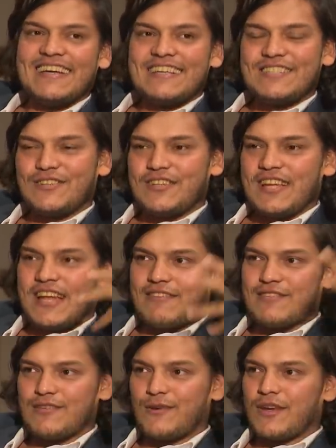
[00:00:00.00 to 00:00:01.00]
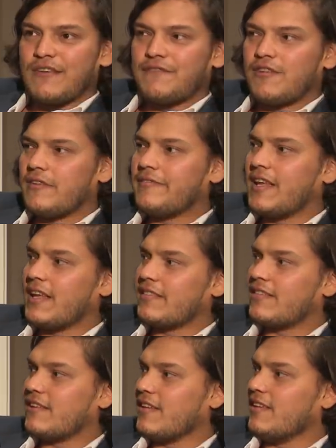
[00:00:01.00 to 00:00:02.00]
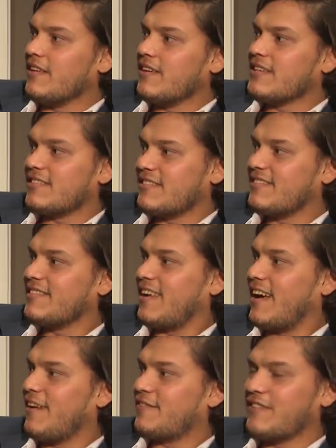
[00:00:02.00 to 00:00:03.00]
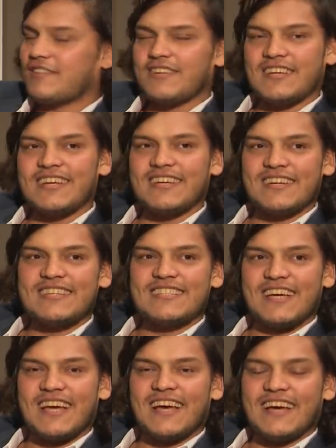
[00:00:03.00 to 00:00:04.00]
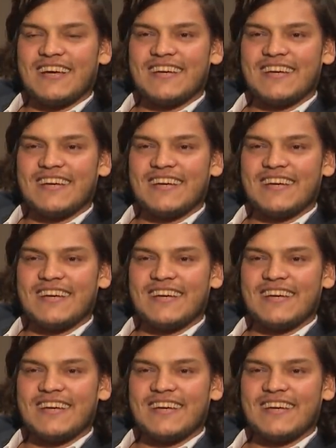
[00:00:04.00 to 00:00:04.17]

So then I was looking for her for like three years. After really? Years, yeah.